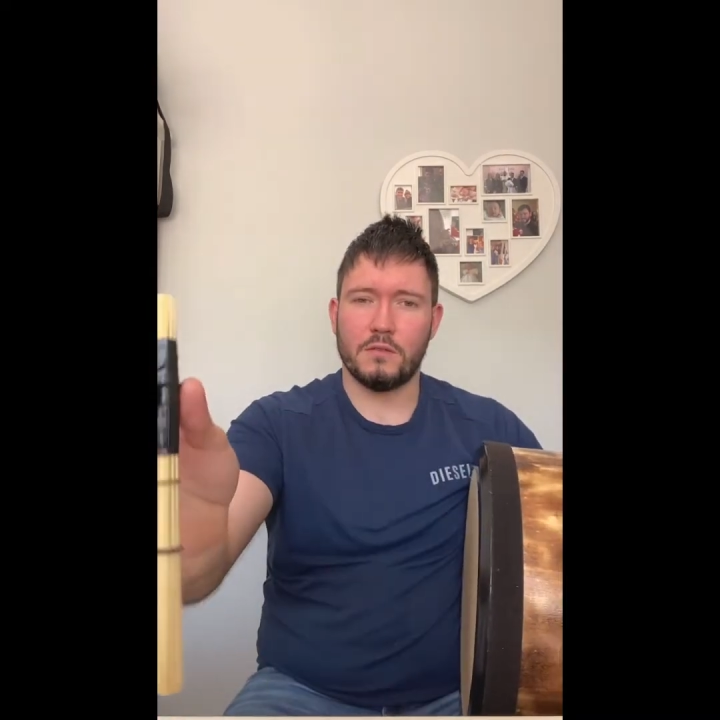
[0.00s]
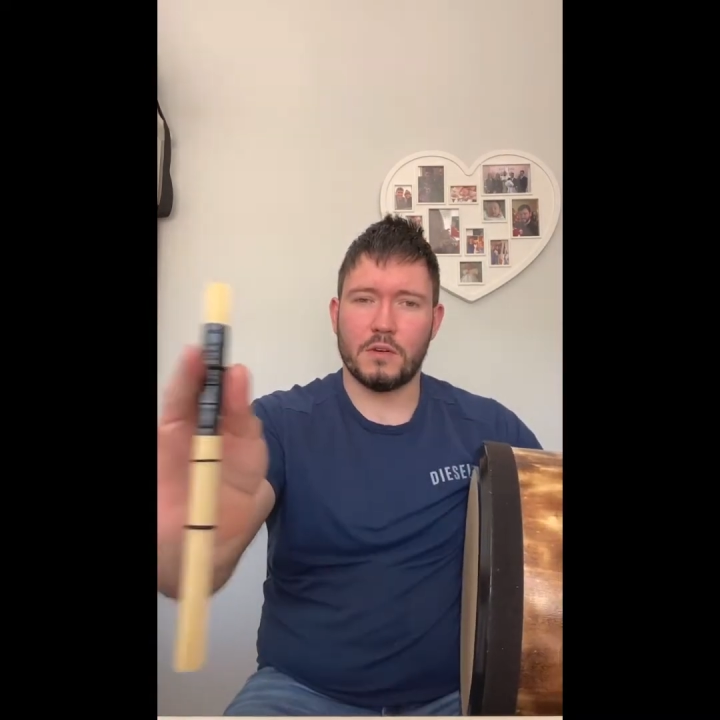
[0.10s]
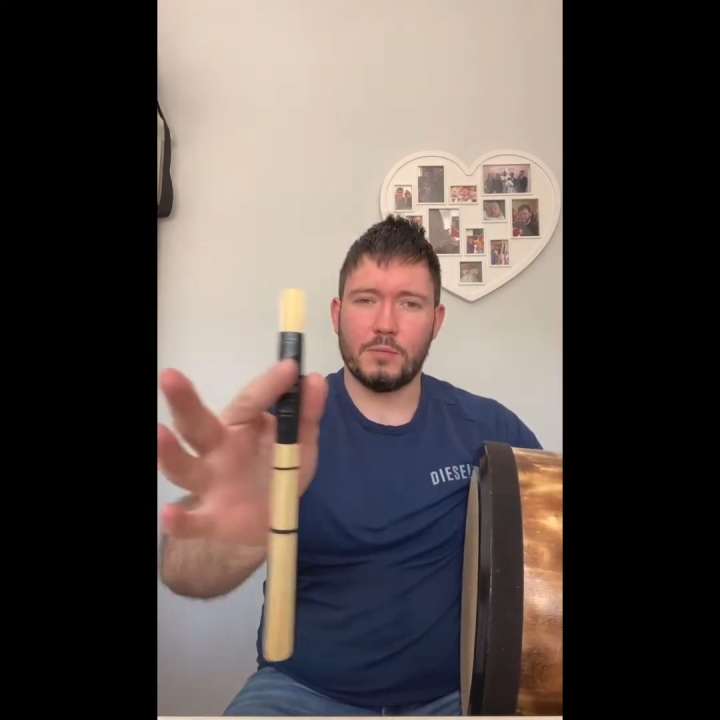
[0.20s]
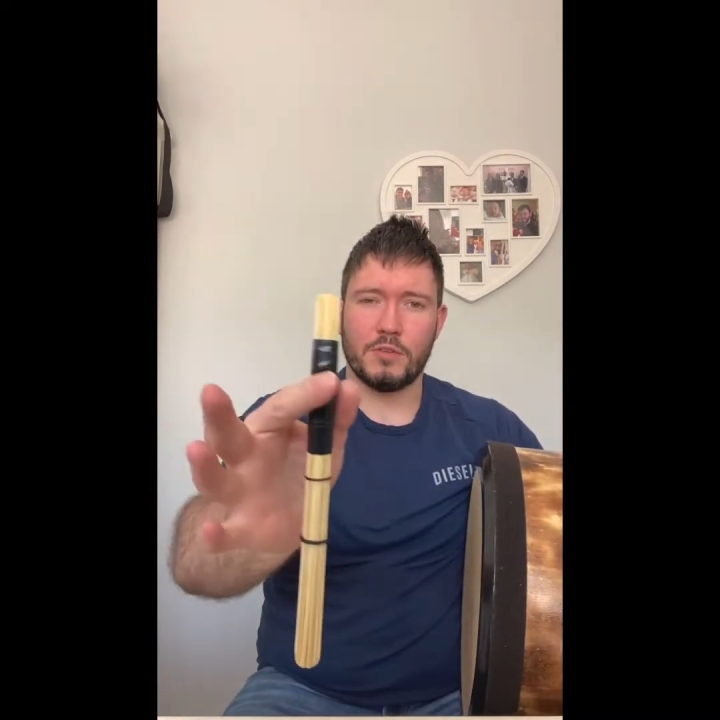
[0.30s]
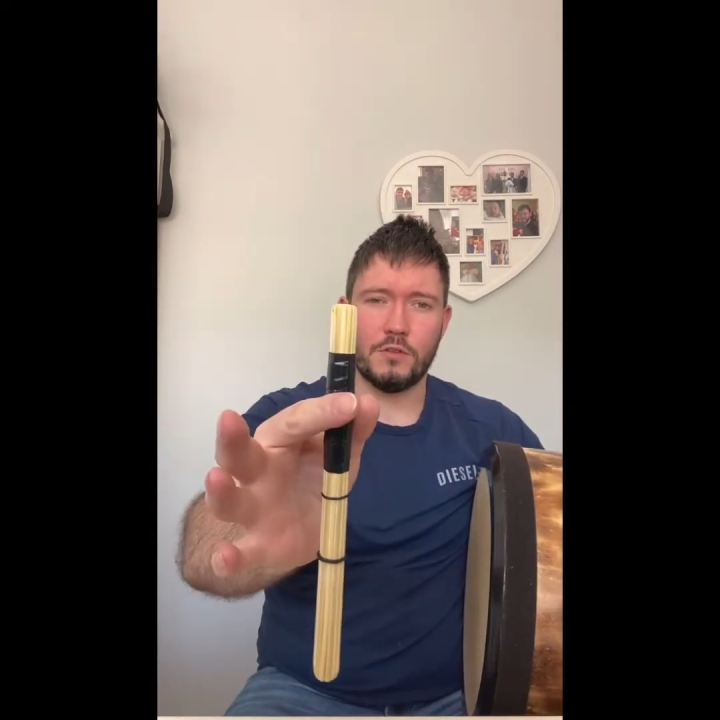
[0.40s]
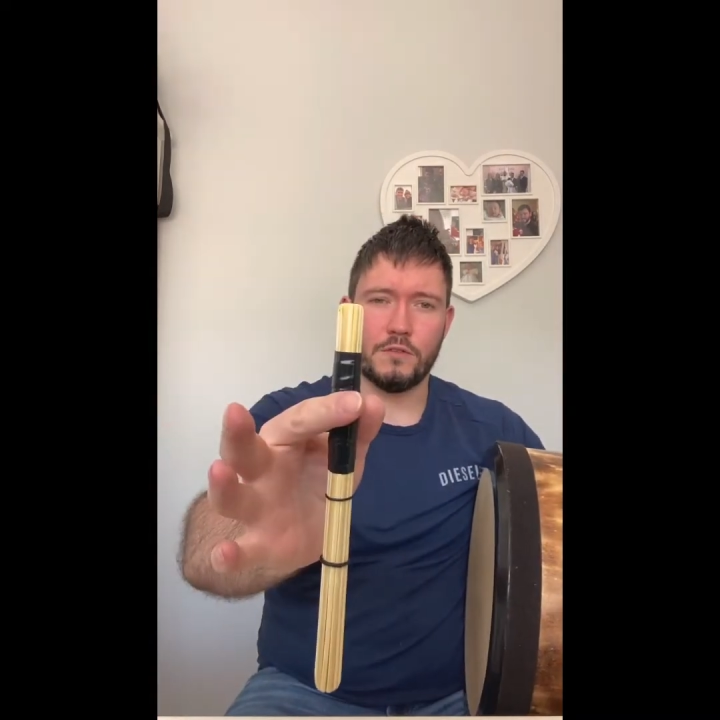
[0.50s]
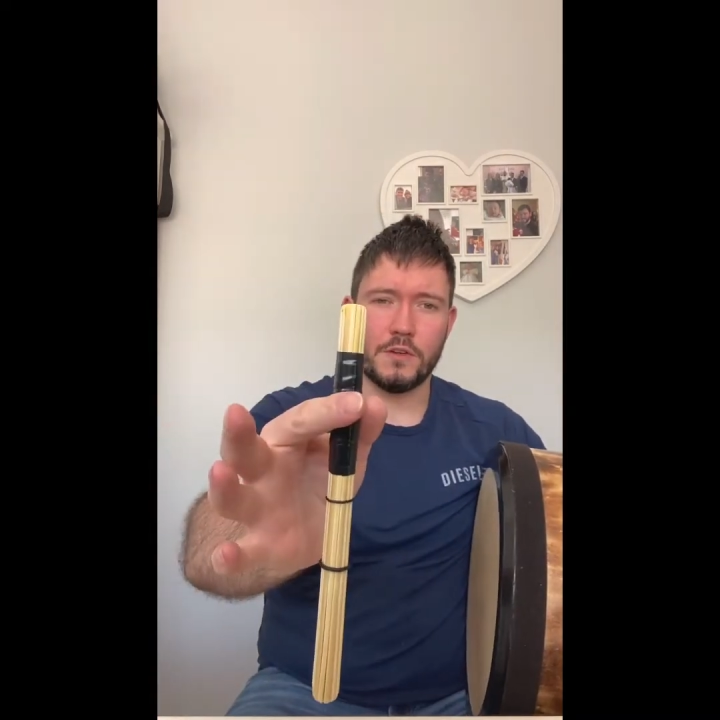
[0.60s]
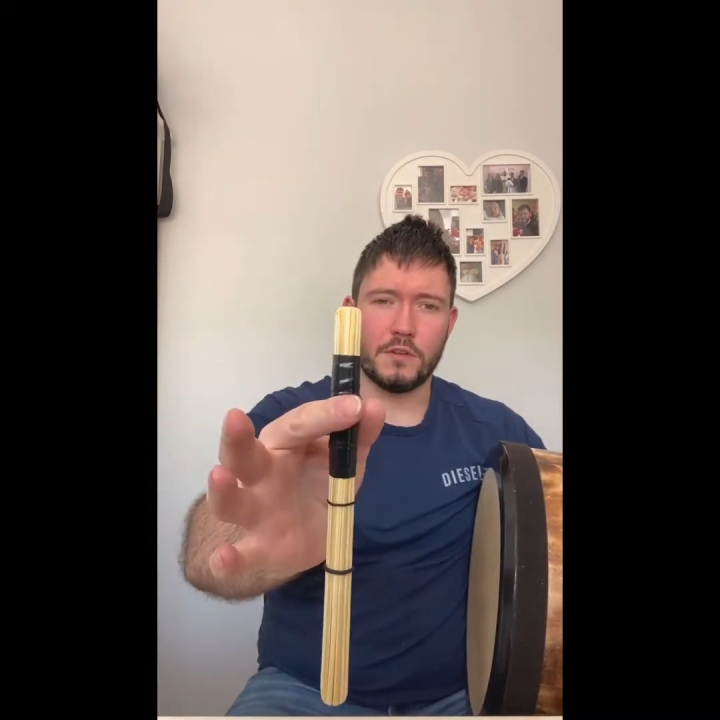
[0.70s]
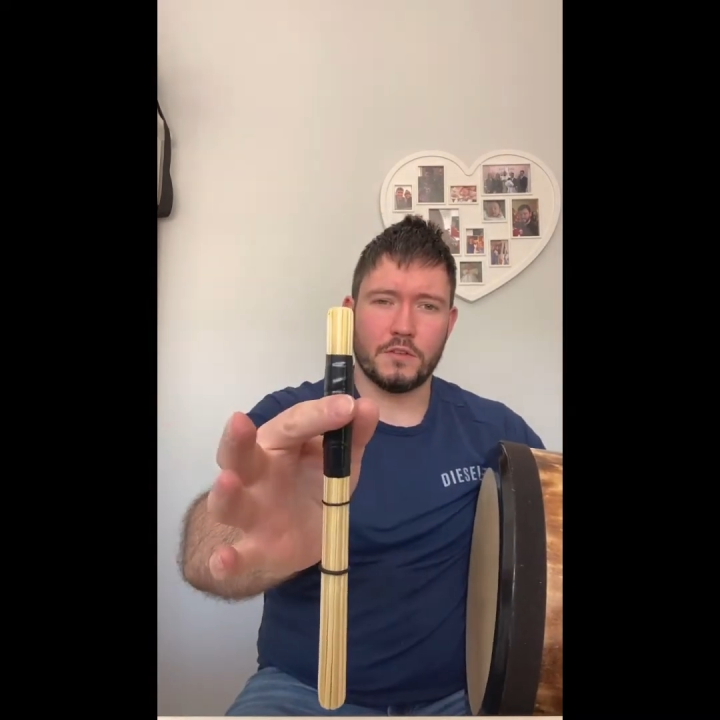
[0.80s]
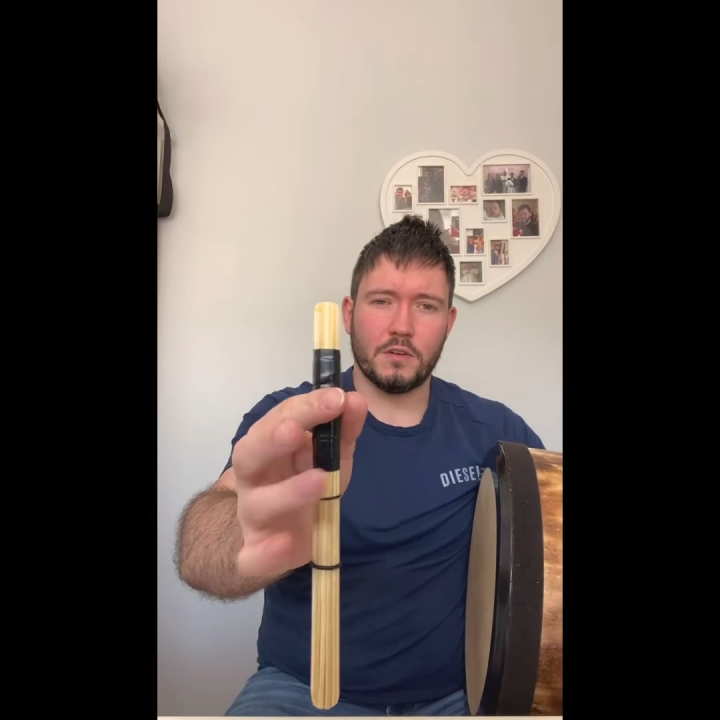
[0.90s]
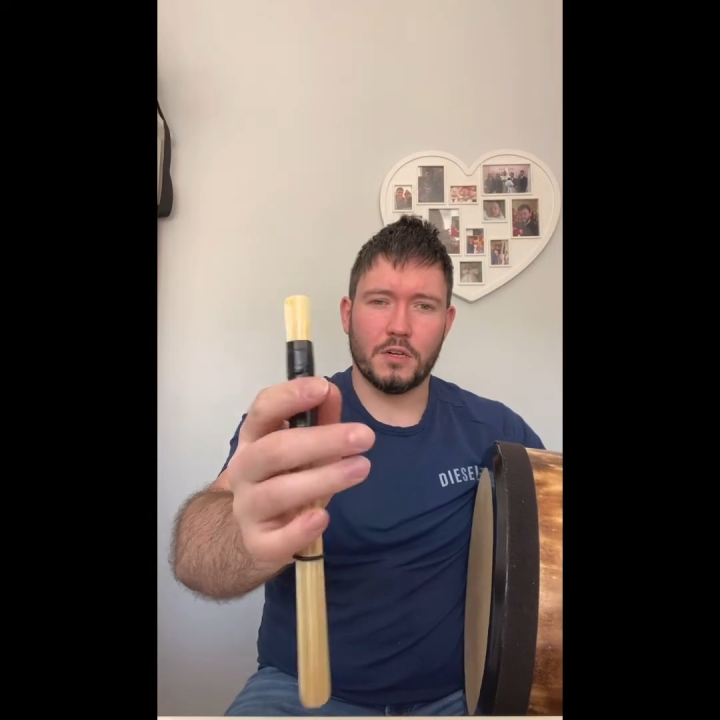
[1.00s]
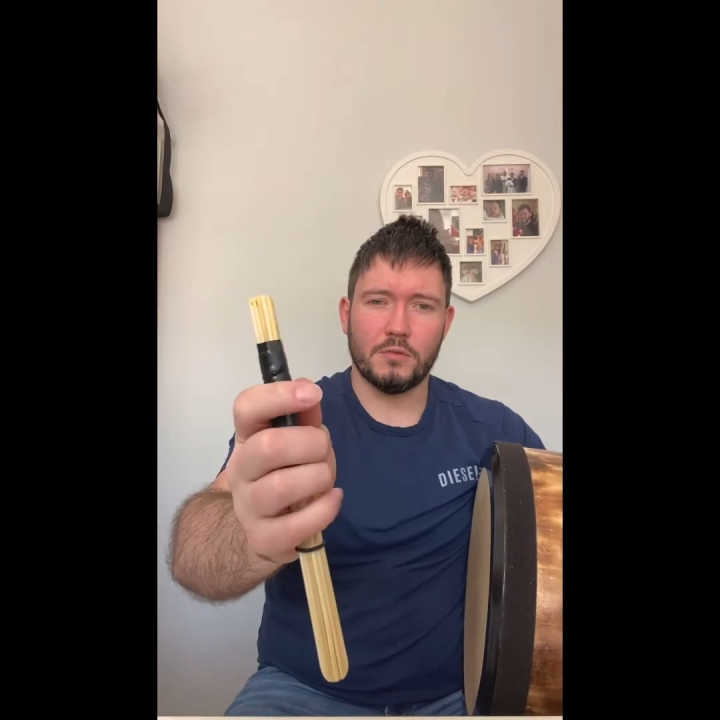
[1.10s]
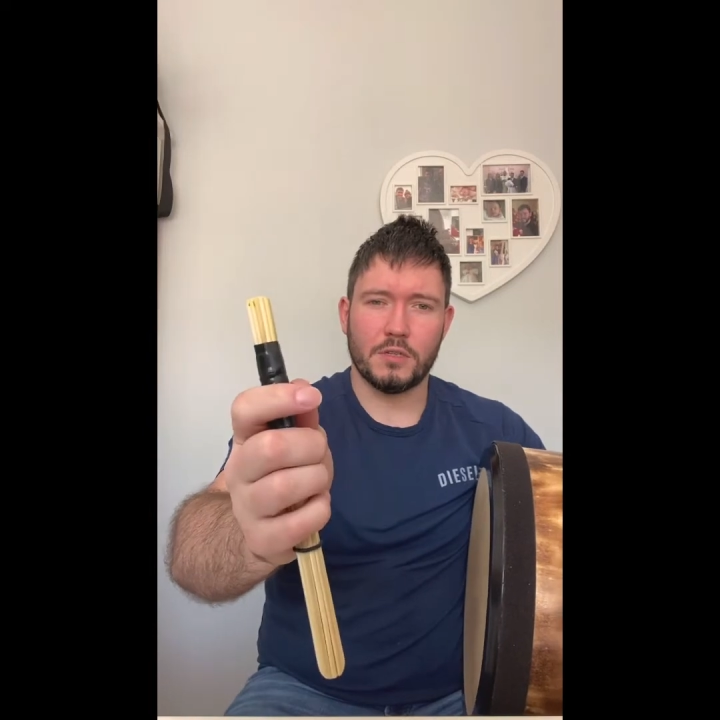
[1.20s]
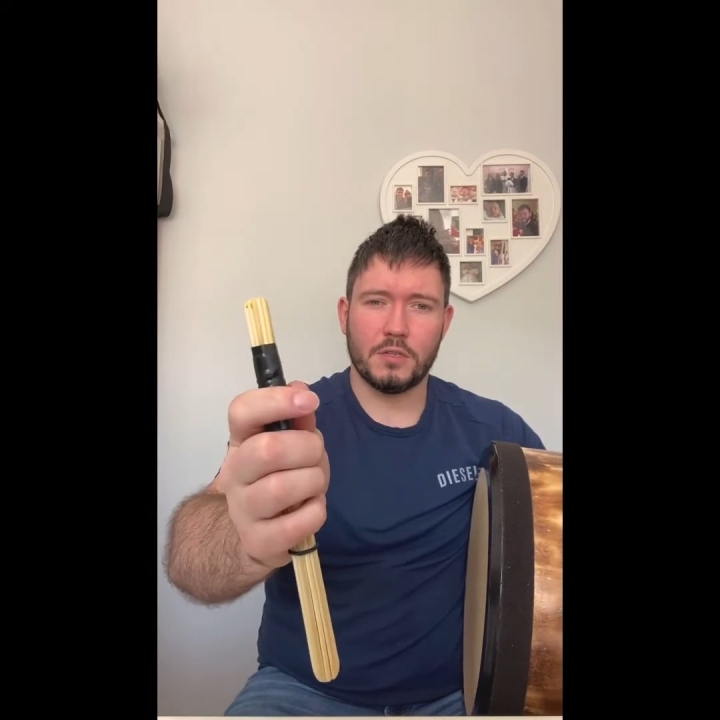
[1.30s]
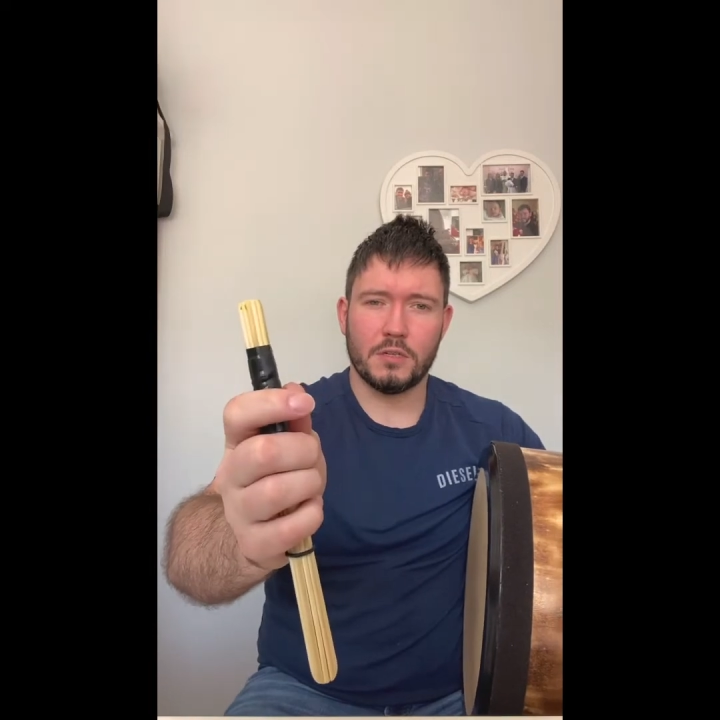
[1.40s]
Wrap the two fingers
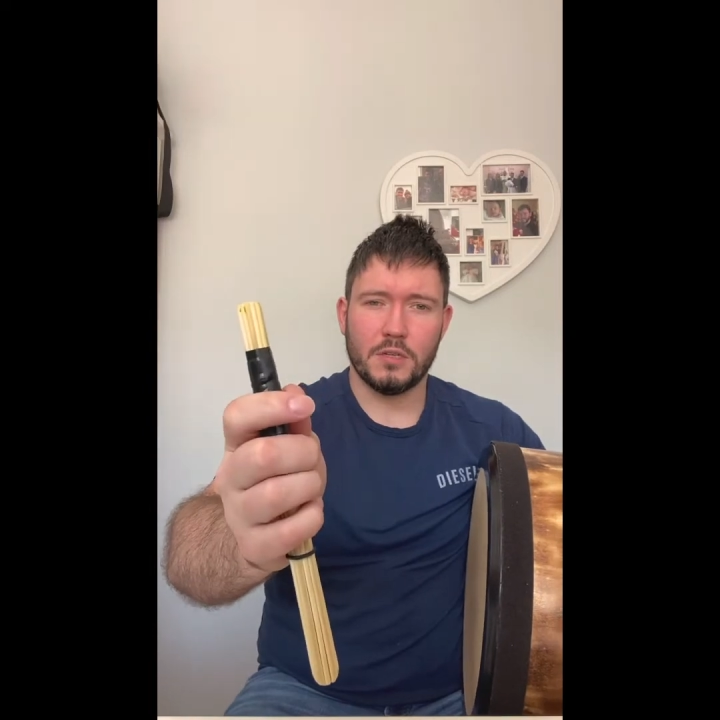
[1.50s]
around,